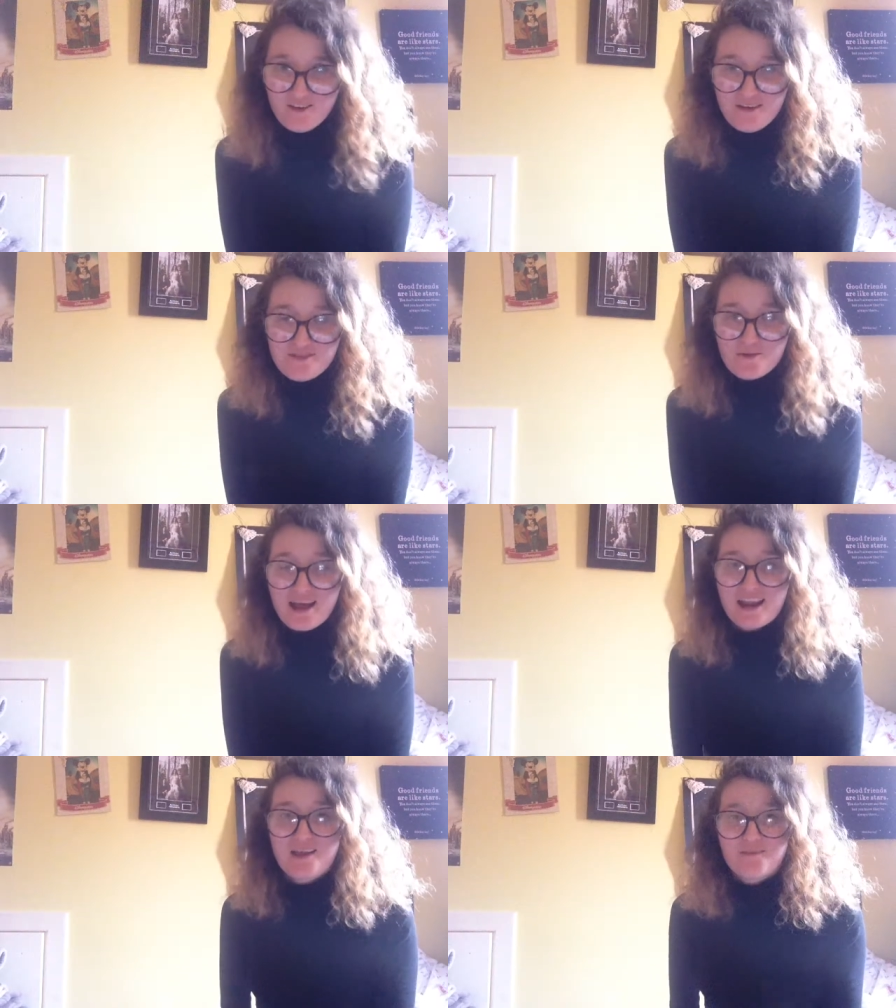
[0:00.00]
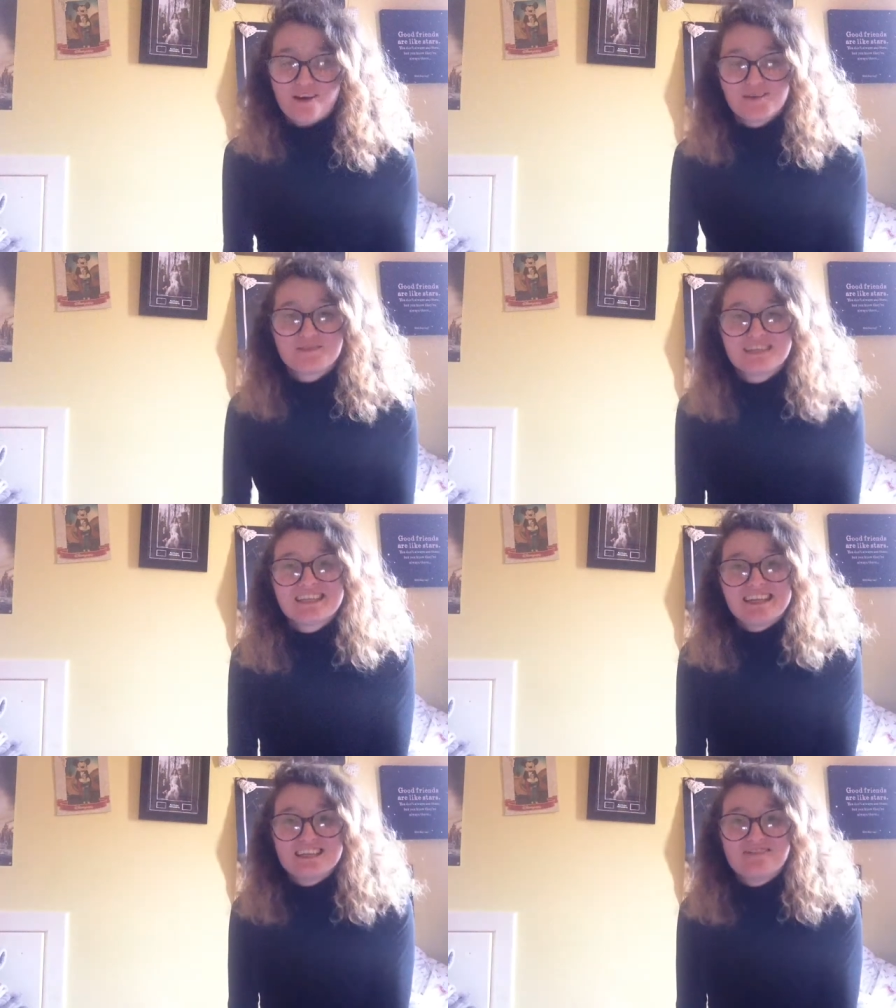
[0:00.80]
Hello everyone and welcome to
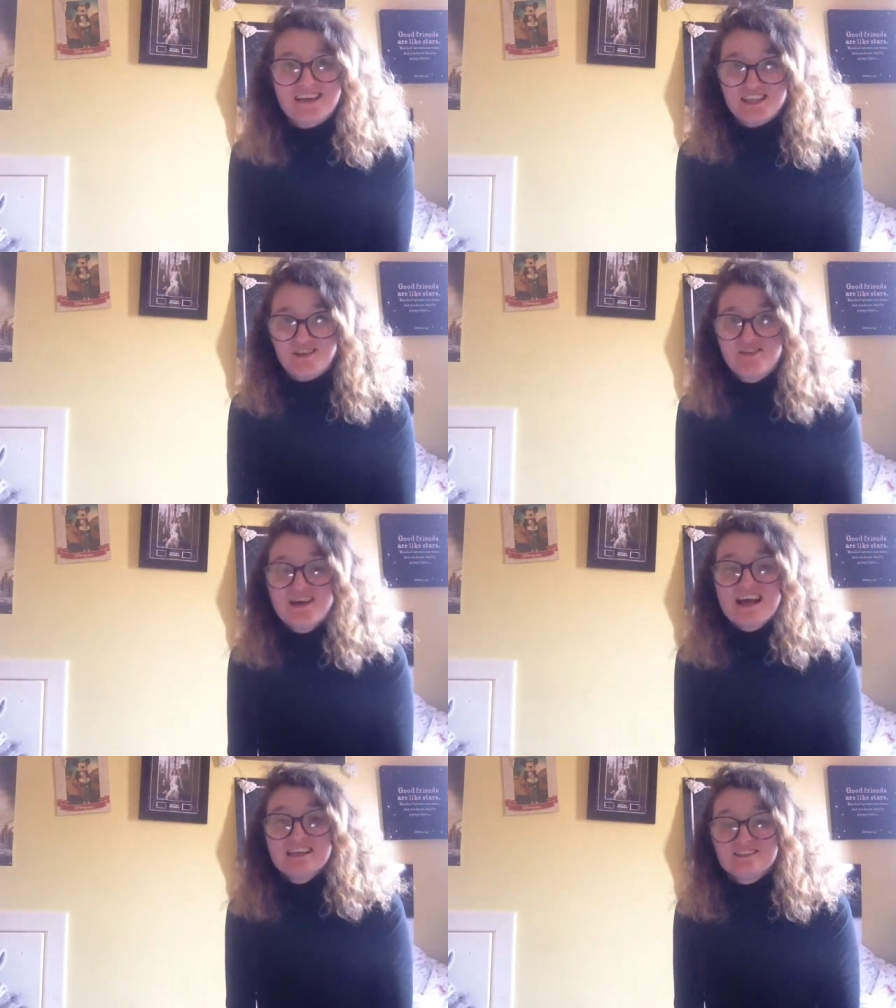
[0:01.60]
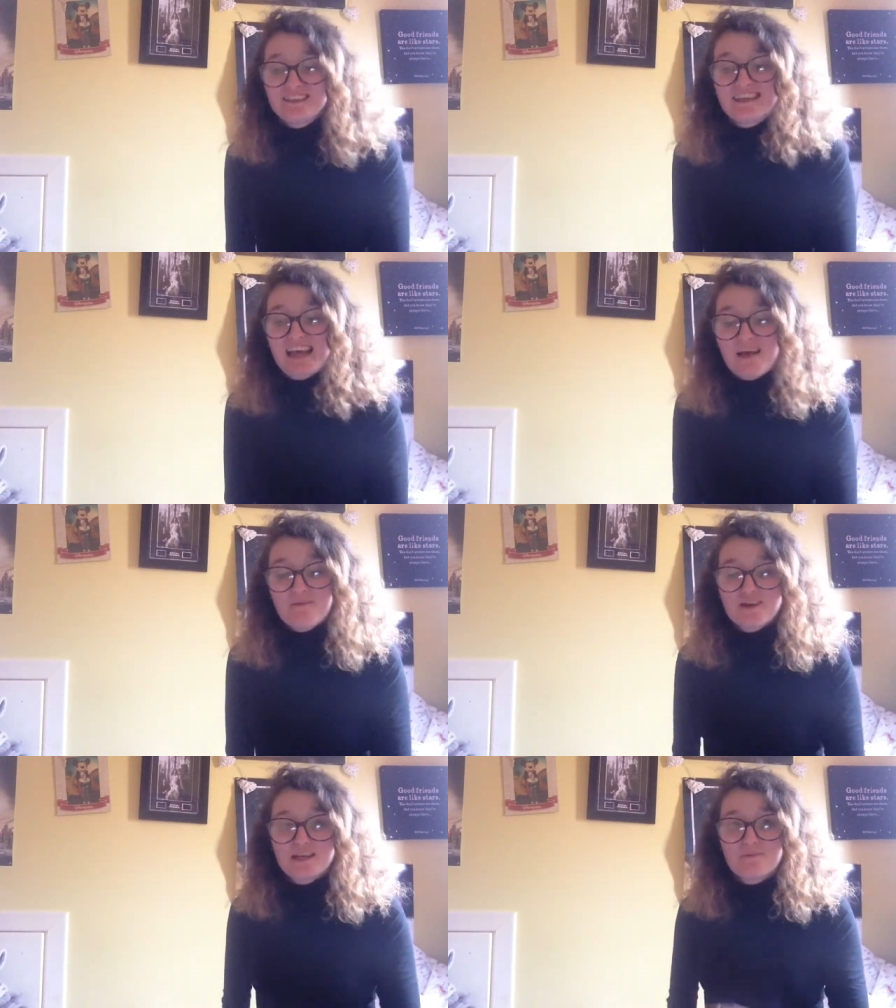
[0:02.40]
today's video. So today
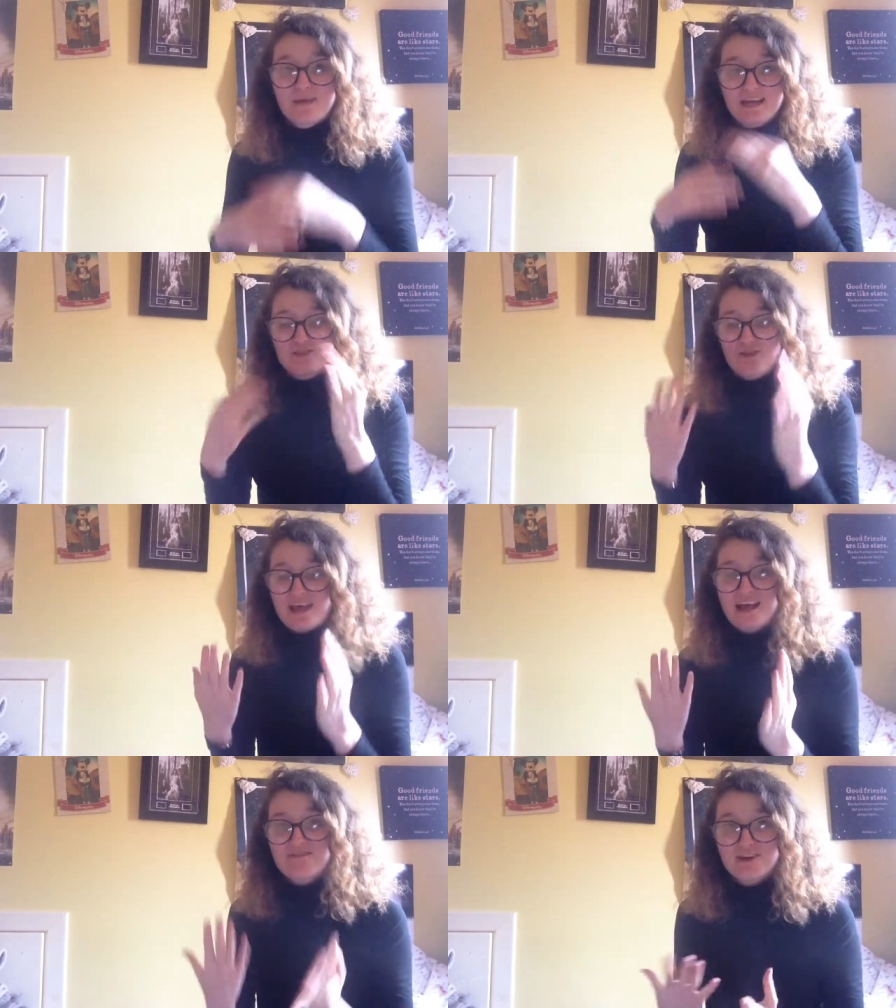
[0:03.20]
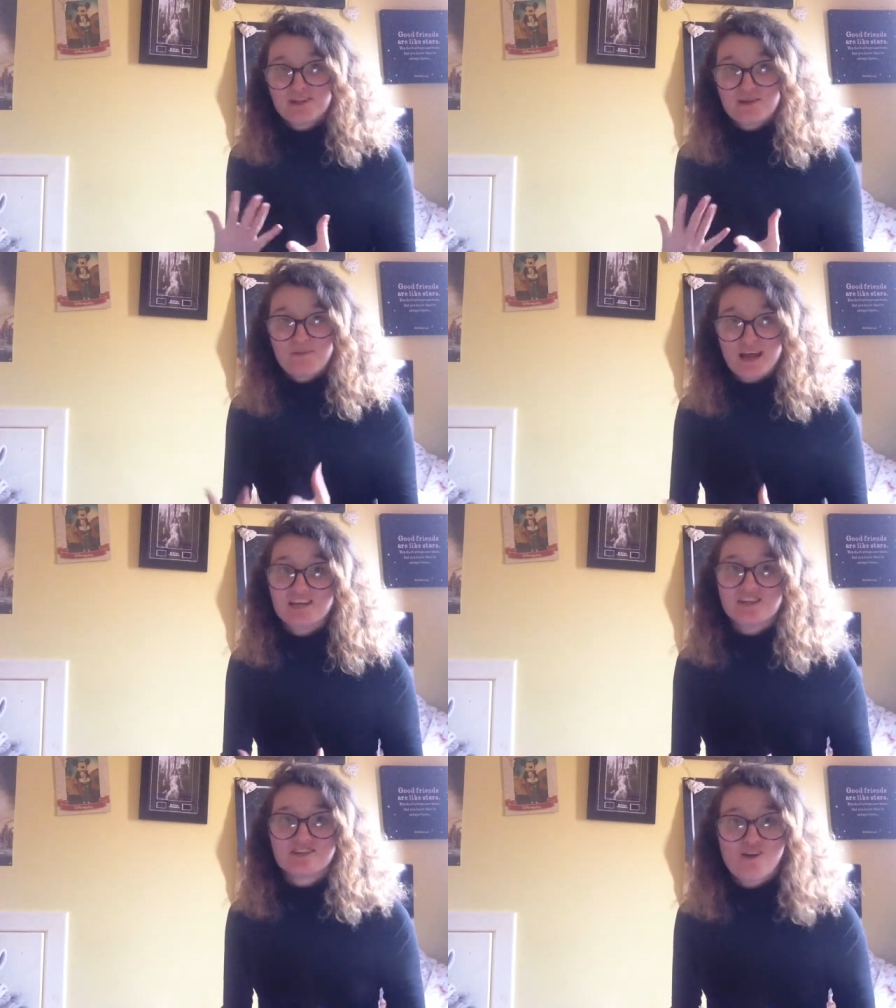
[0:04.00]
I'm going to be doing a first
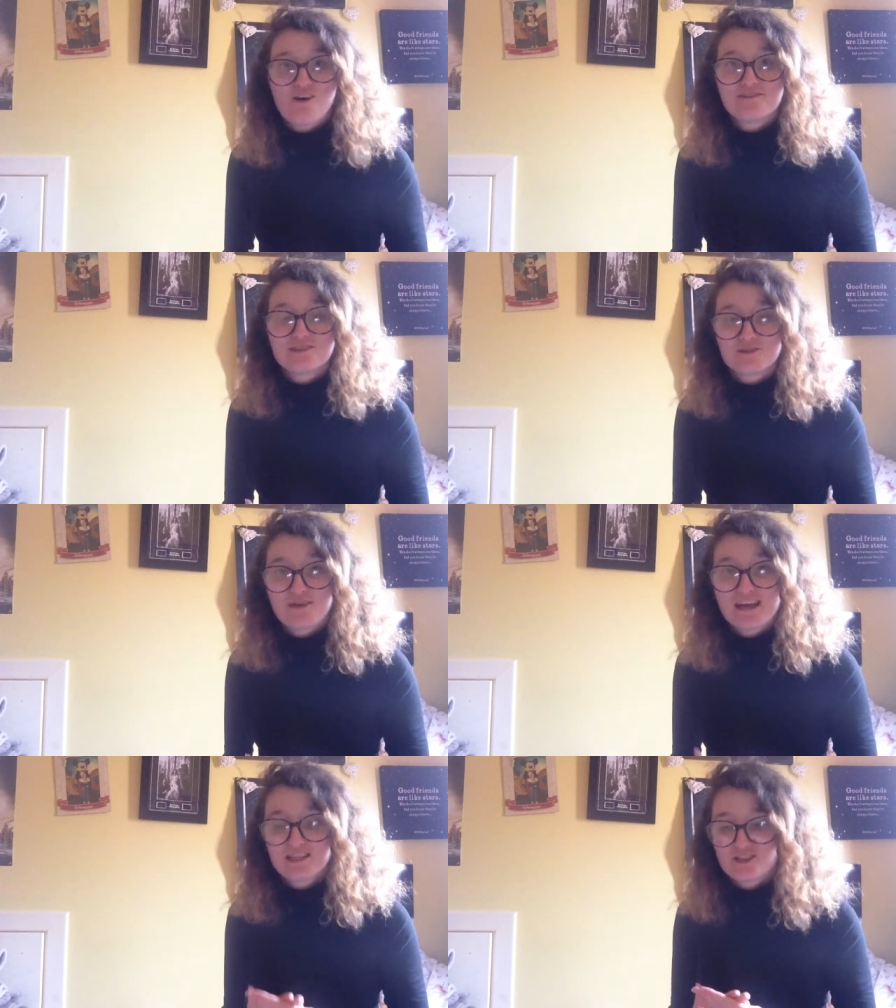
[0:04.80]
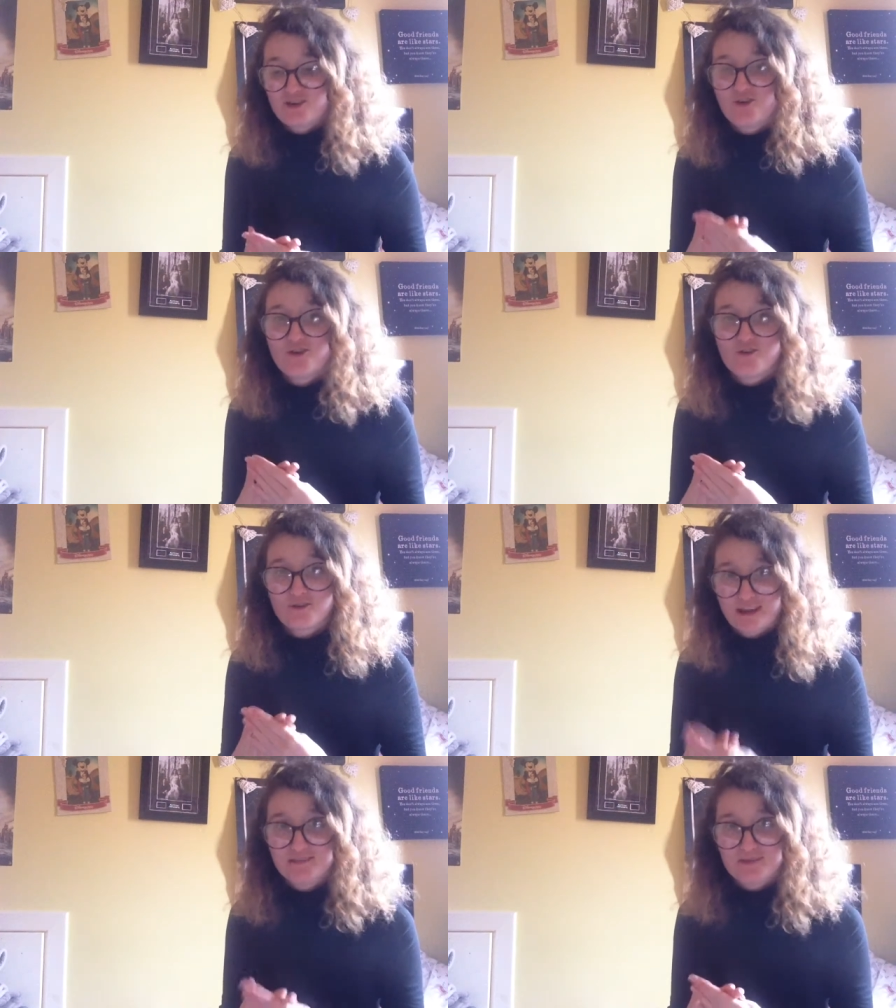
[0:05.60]
impressions of Zoe's new
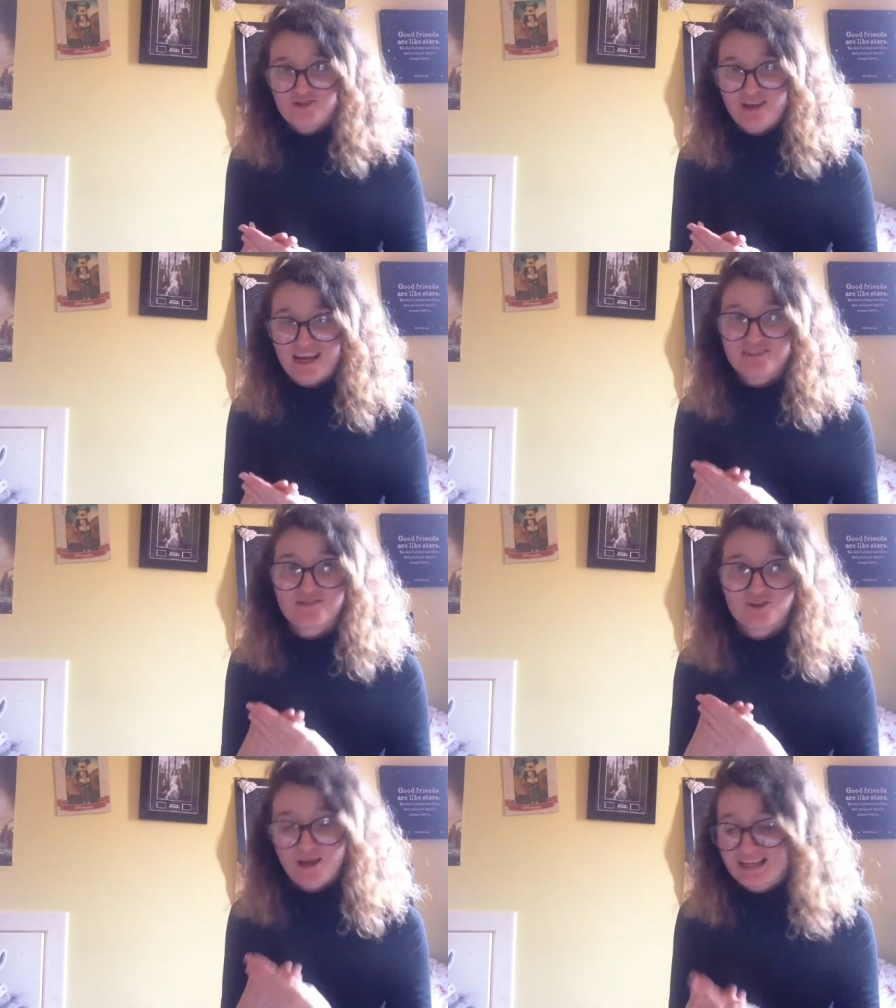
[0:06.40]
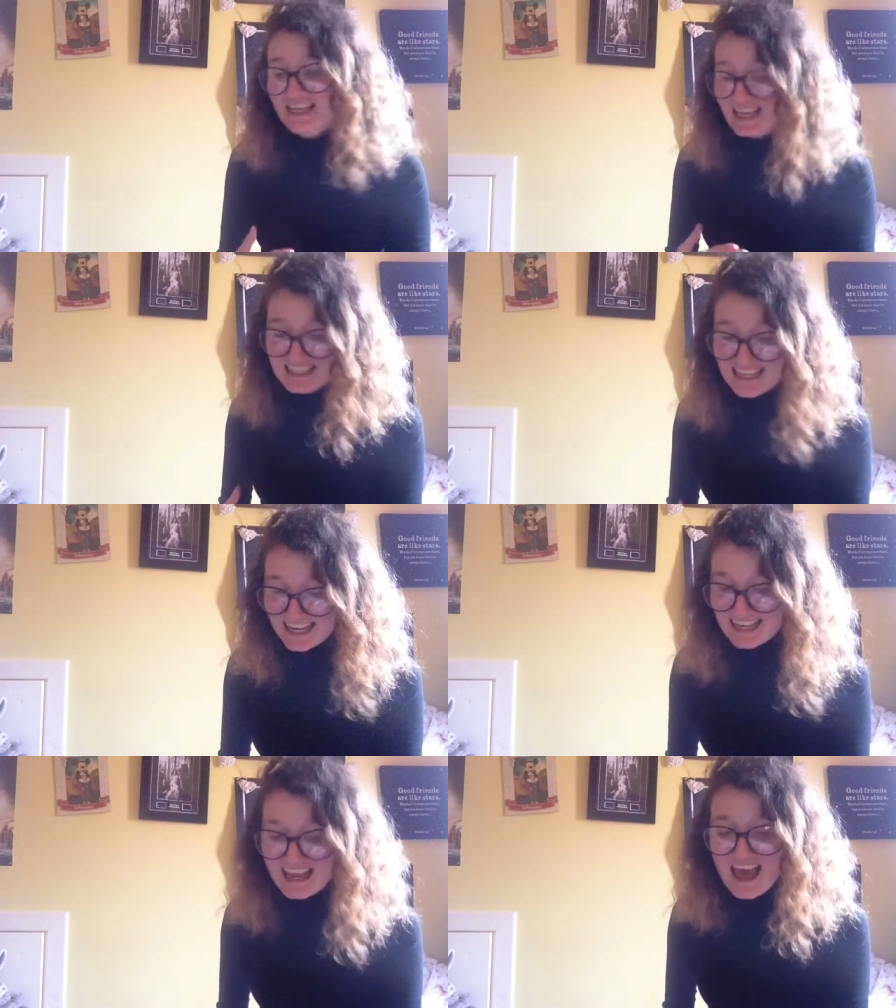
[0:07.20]
Christmas range for
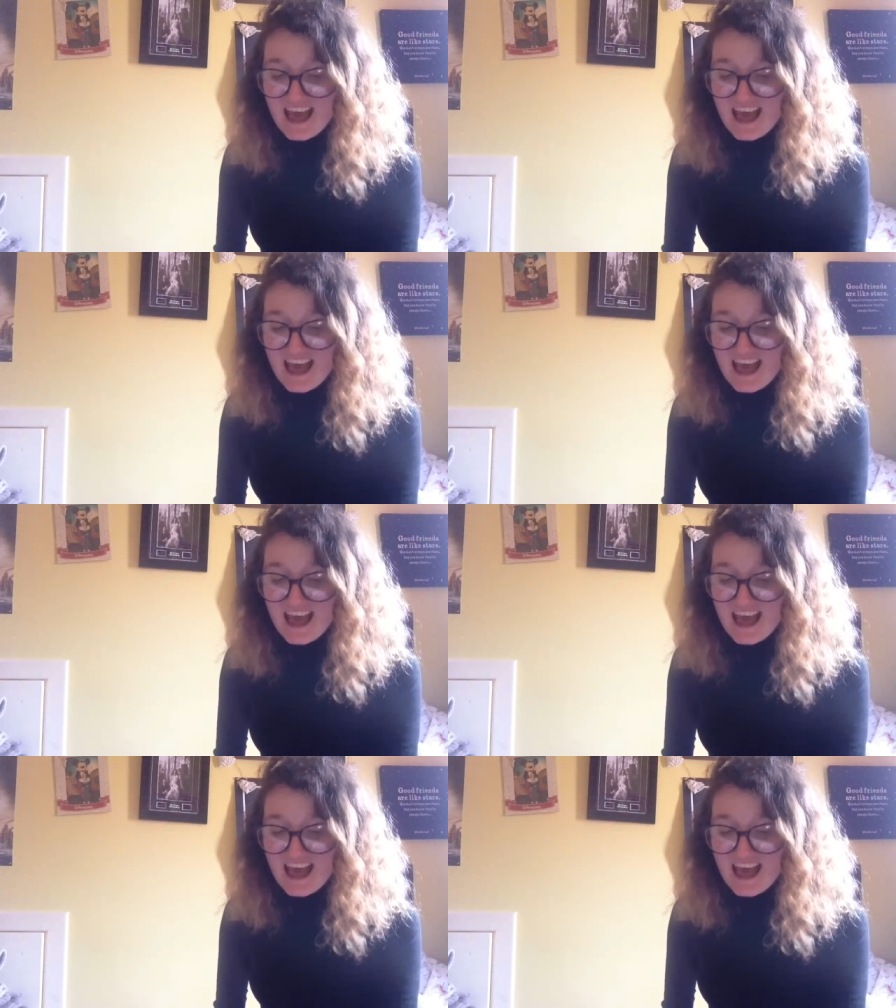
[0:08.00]
2018.